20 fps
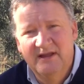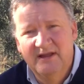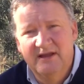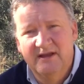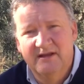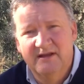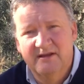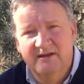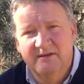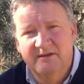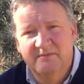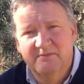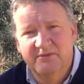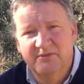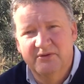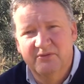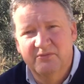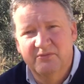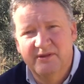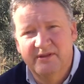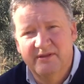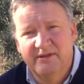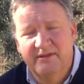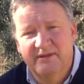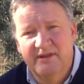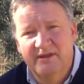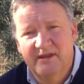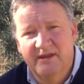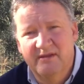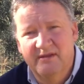Um, but with
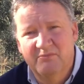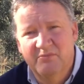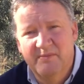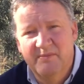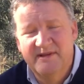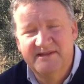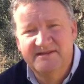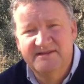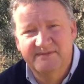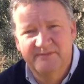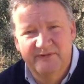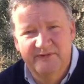the momentum